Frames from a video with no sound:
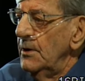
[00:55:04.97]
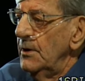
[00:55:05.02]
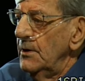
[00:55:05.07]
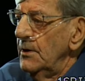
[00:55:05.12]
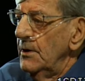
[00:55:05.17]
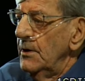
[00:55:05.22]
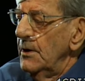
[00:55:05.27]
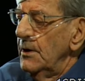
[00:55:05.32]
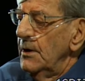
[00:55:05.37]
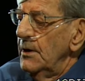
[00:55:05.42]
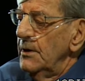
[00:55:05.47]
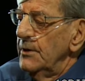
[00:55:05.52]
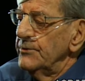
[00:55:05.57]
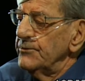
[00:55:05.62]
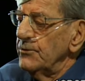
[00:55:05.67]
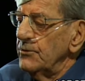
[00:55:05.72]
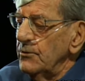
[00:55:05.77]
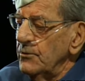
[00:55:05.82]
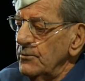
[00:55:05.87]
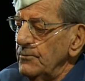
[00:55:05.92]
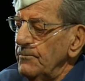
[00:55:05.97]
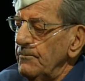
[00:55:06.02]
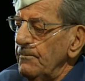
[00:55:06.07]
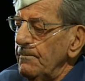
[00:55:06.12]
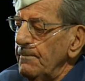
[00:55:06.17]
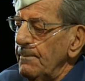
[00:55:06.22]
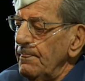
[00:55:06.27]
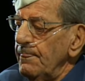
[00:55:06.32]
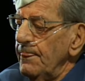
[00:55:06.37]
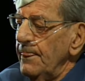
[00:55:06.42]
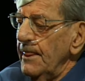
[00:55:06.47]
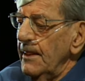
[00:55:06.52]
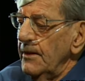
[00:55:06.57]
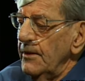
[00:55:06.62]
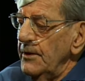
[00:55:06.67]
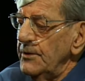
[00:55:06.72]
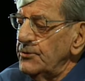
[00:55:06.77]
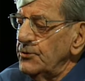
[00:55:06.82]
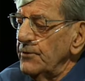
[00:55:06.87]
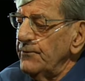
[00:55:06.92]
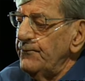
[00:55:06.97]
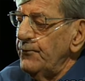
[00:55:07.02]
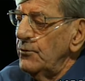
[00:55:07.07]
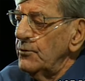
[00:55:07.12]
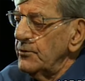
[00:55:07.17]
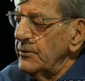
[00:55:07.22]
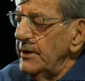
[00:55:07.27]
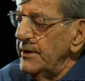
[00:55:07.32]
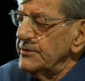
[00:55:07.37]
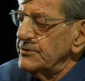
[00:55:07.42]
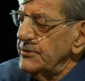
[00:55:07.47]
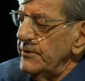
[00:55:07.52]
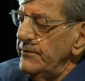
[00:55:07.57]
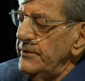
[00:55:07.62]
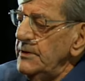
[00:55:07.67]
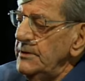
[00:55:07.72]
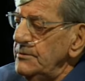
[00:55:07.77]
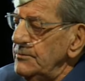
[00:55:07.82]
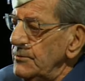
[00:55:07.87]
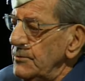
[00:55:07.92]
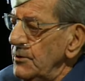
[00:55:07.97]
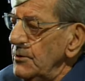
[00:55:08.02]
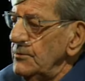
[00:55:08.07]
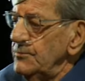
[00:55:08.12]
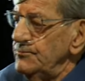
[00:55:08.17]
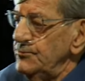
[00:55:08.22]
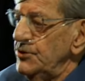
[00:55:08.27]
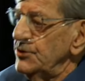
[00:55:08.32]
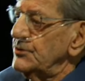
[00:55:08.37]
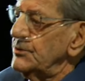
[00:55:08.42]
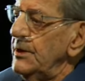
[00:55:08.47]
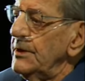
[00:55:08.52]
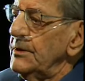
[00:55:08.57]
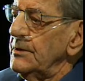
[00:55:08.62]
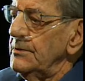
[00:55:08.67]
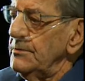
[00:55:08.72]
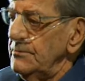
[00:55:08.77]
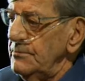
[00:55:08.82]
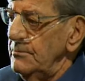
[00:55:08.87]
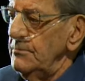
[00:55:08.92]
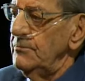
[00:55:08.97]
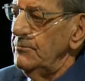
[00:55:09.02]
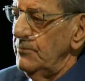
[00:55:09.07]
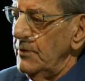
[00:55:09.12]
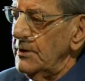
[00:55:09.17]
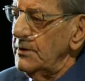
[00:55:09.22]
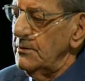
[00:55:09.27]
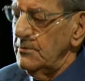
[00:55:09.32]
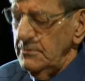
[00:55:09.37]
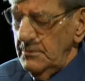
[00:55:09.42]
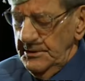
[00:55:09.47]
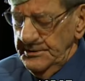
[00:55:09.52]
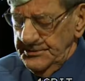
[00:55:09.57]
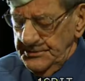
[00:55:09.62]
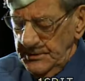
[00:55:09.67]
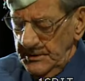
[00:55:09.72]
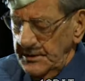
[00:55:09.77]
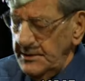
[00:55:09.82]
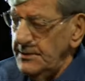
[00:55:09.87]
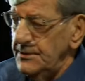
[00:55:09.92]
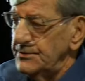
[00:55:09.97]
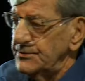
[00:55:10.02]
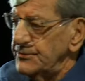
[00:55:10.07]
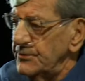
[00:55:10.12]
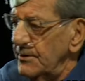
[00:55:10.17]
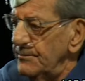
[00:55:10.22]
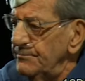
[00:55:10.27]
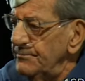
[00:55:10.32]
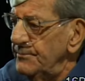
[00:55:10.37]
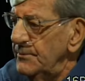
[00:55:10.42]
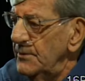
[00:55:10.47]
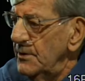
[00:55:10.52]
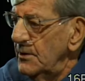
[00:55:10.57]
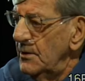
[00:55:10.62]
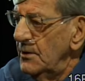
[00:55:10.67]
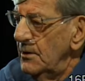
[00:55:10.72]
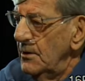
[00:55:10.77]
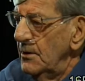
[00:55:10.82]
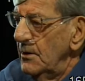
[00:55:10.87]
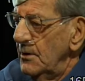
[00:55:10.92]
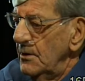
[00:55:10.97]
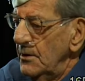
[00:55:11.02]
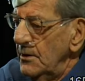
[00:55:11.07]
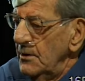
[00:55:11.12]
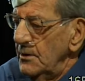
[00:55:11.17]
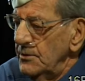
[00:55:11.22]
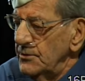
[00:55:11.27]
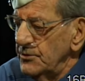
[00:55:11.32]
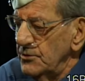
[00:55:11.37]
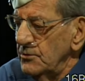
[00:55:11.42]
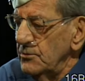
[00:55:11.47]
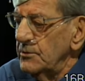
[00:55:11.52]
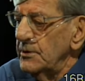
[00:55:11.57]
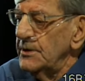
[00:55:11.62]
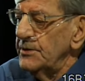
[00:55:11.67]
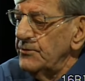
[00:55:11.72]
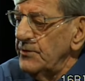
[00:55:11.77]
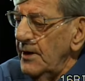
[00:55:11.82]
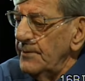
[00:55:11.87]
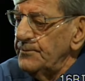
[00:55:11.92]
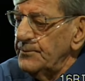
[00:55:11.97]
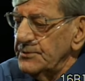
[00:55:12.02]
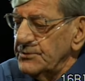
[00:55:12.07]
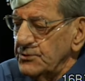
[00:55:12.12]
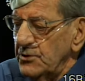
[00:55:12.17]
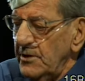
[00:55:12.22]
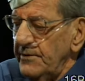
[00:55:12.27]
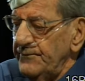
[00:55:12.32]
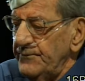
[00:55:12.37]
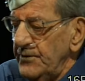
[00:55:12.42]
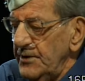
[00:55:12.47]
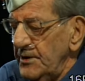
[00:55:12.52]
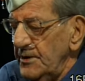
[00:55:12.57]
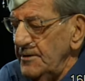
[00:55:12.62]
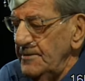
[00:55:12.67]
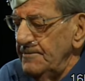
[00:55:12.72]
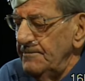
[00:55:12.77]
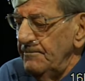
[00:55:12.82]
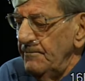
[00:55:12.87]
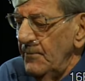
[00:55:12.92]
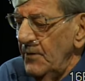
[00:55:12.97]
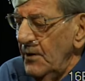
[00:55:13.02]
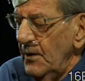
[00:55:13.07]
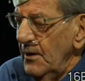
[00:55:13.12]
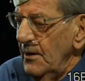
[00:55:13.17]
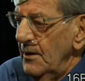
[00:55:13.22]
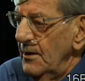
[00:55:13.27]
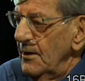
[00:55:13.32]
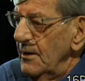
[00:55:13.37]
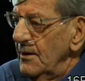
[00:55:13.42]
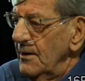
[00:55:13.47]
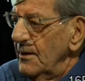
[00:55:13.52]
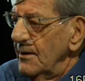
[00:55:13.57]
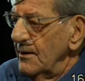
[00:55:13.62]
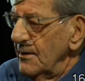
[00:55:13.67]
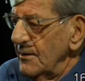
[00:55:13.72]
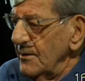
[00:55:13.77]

So they took photographs of it, and it just like a regular landing strip. So they dropped us off there, and